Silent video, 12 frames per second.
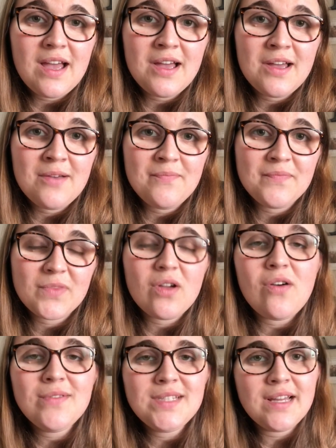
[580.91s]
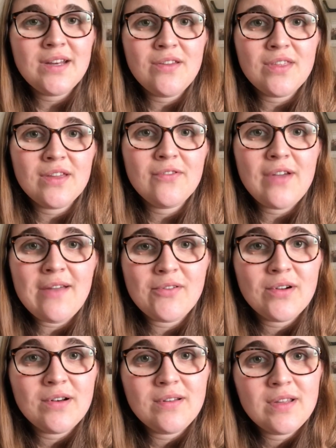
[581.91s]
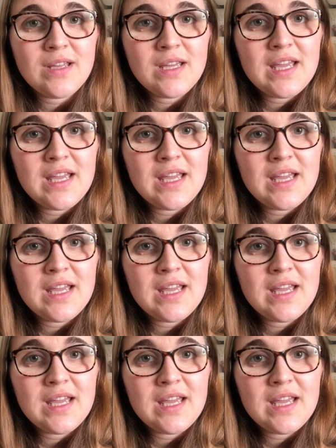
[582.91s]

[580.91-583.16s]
Obviously I know that for everyone